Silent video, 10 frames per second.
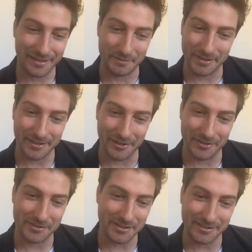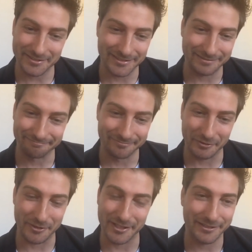I mean, honestly,
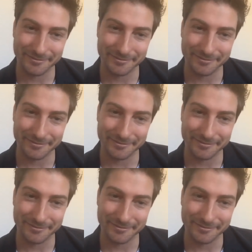not really.